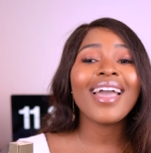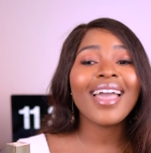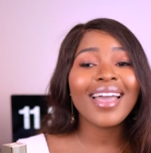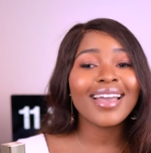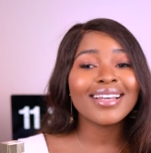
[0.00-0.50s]

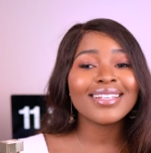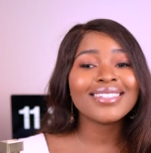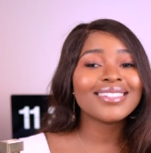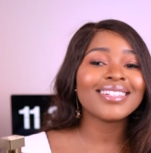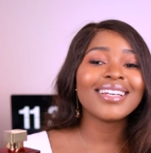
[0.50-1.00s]

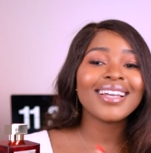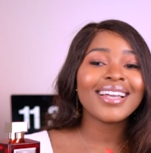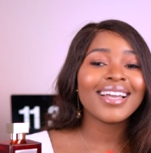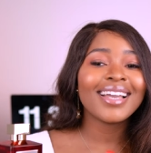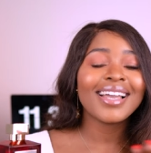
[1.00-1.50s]
And
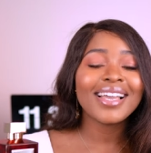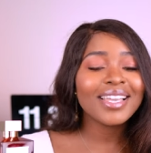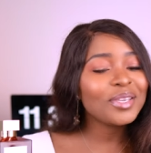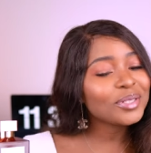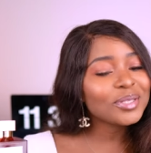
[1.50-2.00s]

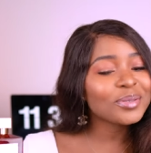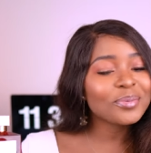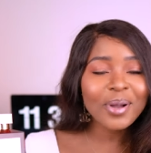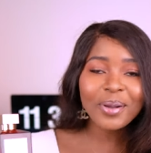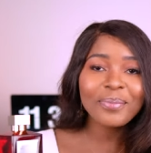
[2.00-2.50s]
you just
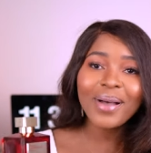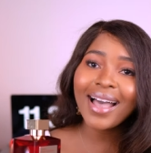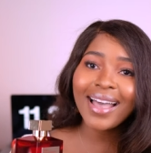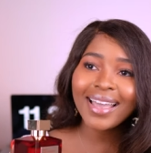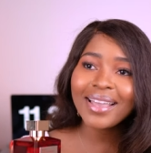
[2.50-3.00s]
walk
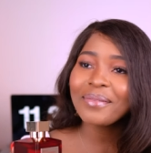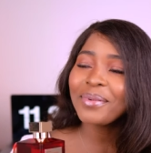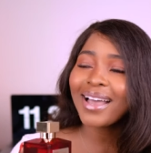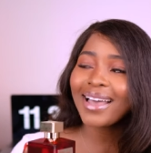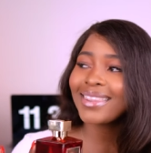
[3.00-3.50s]
by
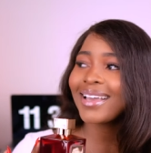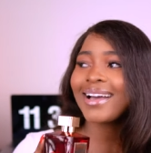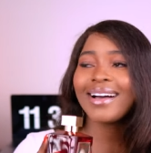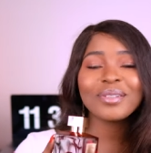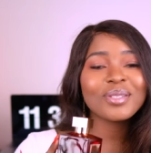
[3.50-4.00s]
behind the
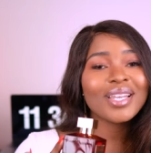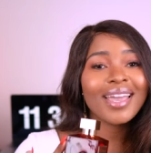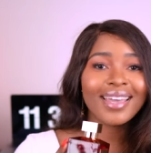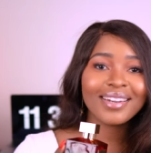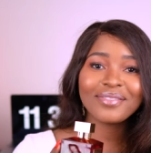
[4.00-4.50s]
couch,
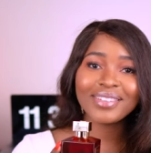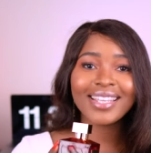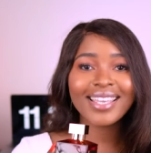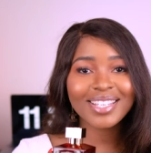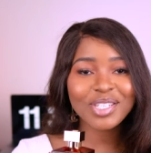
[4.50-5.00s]
headed for
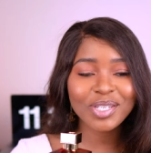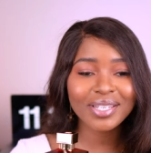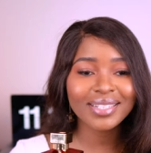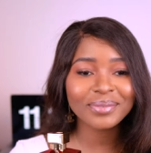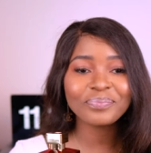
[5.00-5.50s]
the
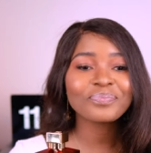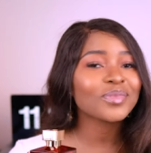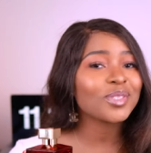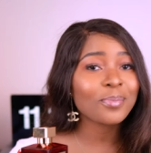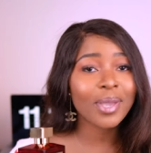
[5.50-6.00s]
kitchen
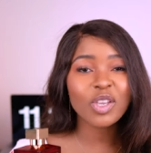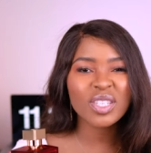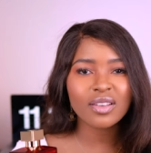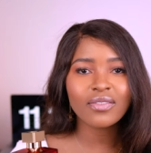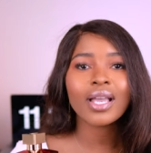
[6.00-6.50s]
to make
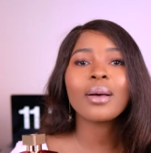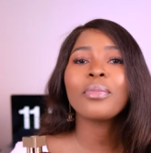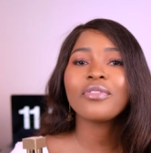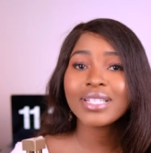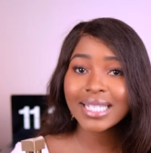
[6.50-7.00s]
yourself a
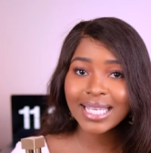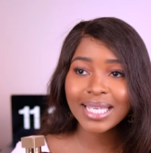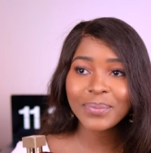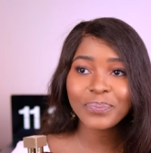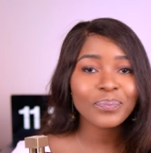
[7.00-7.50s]
cup of
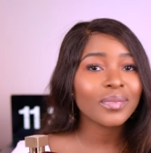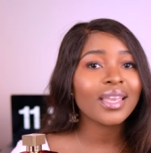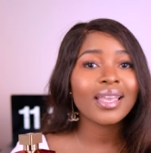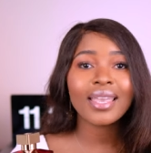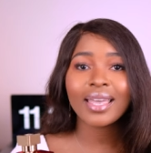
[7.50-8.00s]
tea,
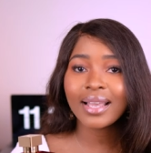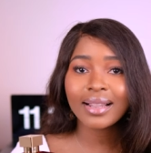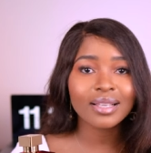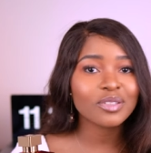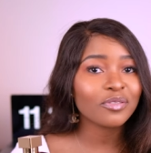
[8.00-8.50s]
get a
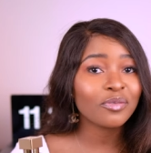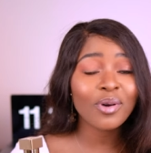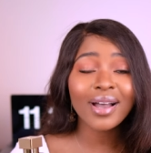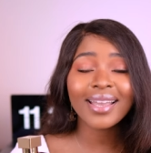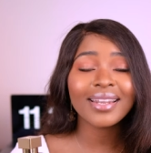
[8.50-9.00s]
glass of
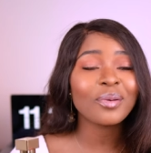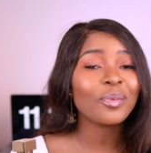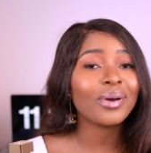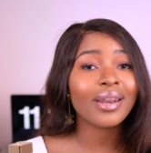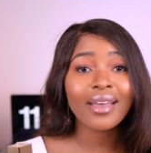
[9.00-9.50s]
wine,
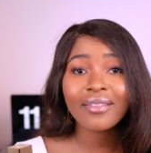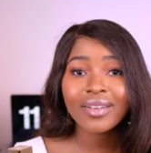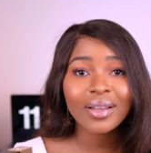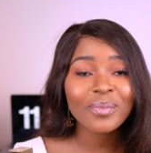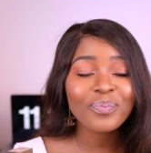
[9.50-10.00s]

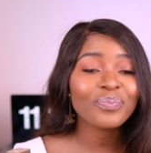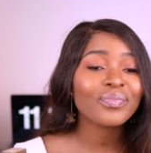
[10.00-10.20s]
whatever.